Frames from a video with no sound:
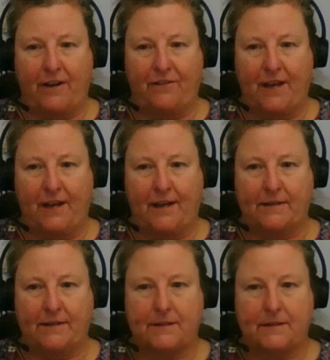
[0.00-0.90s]
5
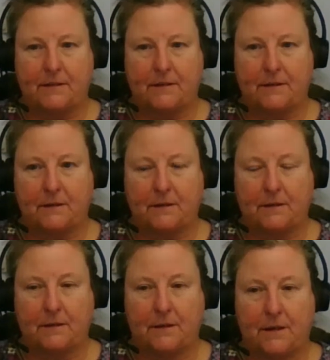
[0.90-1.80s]
years.
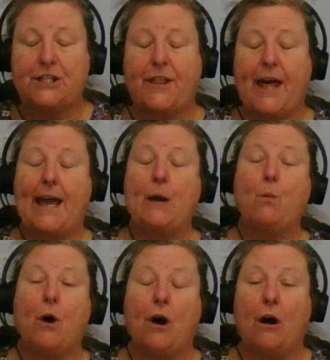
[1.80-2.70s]
So they
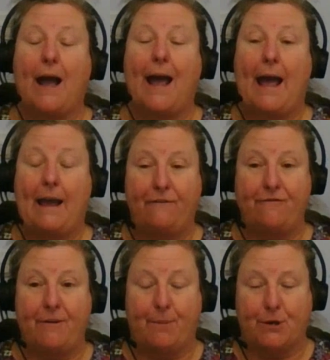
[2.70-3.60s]
were
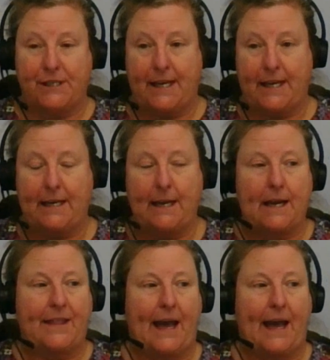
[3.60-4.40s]
everybody